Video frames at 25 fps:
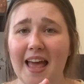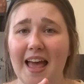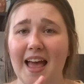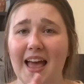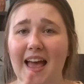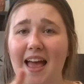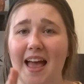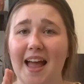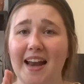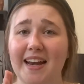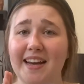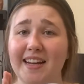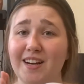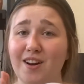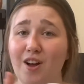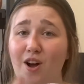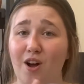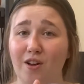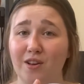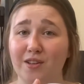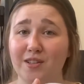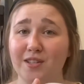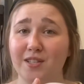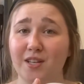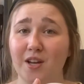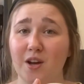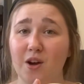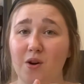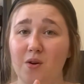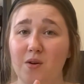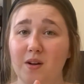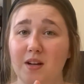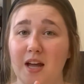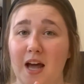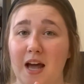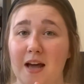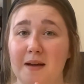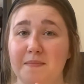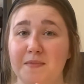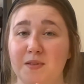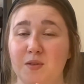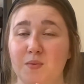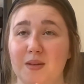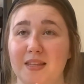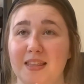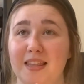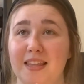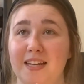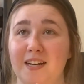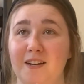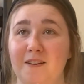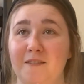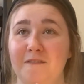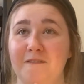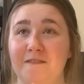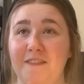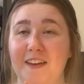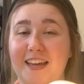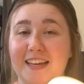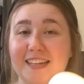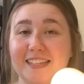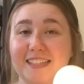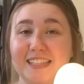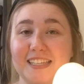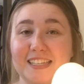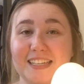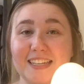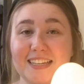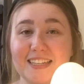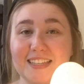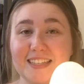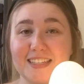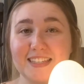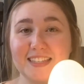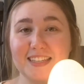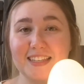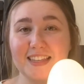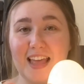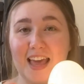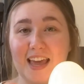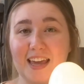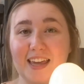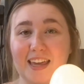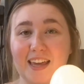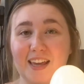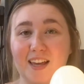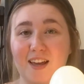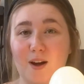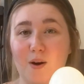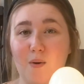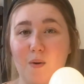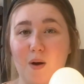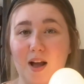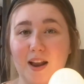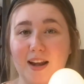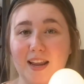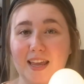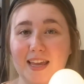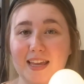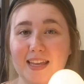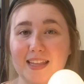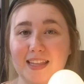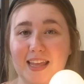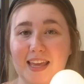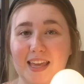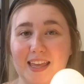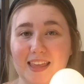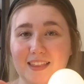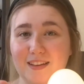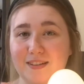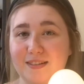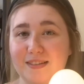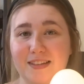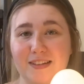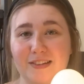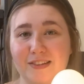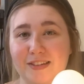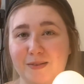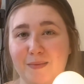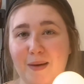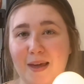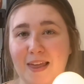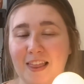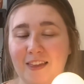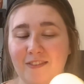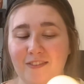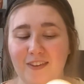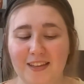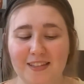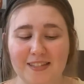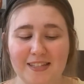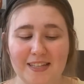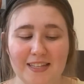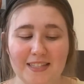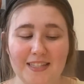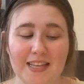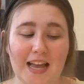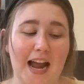And it also comes with little faces that can go on it. Like there's little smiley faces.